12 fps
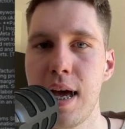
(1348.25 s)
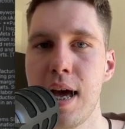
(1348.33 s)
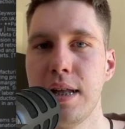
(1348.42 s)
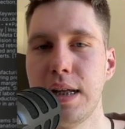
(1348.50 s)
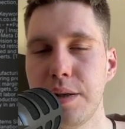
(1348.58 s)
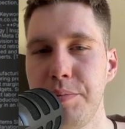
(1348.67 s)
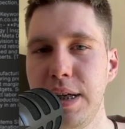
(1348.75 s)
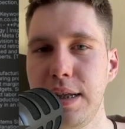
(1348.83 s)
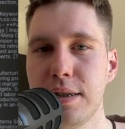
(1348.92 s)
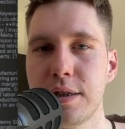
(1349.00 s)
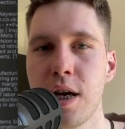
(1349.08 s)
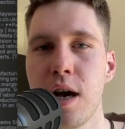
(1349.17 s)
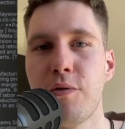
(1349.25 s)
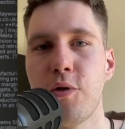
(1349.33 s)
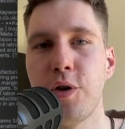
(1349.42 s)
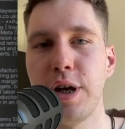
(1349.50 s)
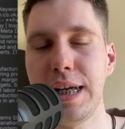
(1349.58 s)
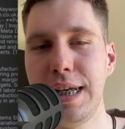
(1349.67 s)
That means
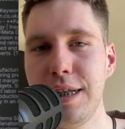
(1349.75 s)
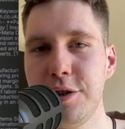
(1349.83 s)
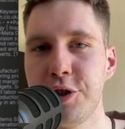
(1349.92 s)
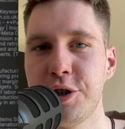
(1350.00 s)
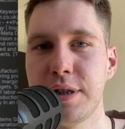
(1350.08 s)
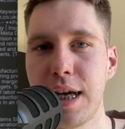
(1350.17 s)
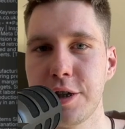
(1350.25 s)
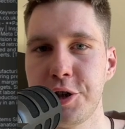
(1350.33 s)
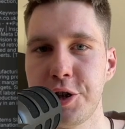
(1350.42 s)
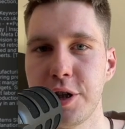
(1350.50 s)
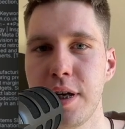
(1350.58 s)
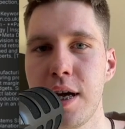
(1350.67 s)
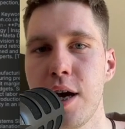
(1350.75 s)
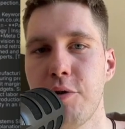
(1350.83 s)
for each section,